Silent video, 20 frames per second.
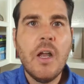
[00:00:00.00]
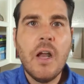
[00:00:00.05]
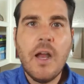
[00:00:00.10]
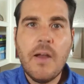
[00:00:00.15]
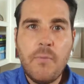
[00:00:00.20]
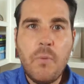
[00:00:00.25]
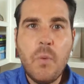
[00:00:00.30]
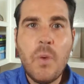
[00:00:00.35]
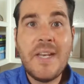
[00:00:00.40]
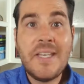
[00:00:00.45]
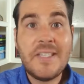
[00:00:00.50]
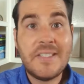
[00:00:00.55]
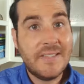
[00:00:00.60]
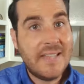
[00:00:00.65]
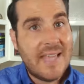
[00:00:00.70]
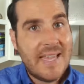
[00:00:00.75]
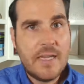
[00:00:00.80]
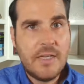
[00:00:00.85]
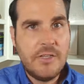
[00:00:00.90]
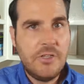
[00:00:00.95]
of what it's
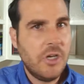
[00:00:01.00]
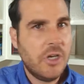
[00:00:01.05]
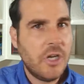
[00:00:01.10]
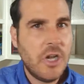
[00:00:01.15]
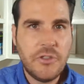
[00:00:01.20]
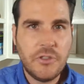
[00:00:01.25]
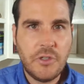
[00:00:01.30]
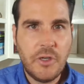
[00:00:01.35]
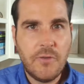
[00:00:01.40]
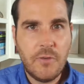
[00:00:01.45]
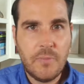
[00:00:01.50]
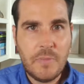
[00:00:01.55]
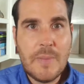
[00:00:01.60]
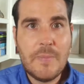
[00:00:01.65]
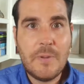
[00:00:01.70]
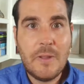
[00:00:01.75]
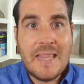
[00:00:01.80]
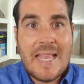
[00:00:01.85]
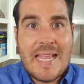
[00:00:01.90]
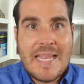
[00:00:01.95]
like in your country for
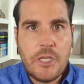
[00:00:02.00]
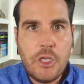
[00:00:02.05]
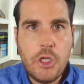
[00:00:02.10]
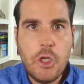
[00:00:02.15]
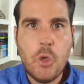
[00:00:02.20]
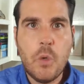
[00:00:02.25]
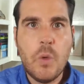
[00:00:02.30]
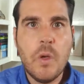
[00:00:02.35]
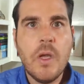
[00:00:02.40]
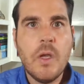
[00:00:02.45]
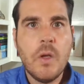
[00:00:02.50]
people like you,